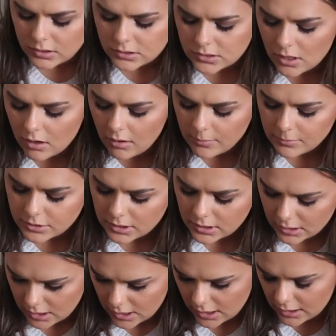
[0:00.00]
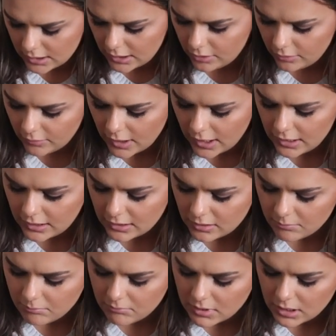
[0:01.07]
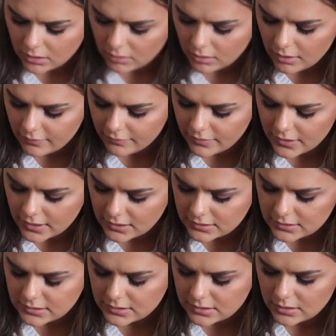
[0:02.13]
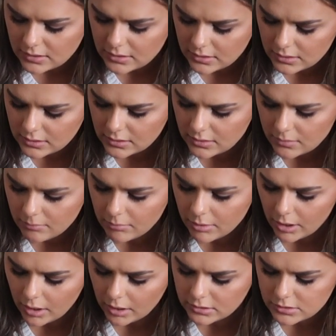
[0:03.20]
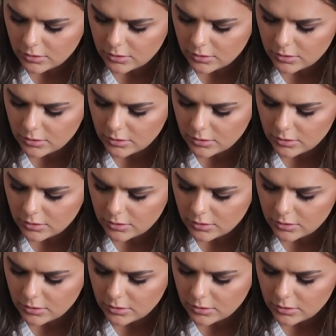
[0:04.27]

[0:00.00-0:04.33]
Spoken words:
So I'm just going to cut right in the middle of this part.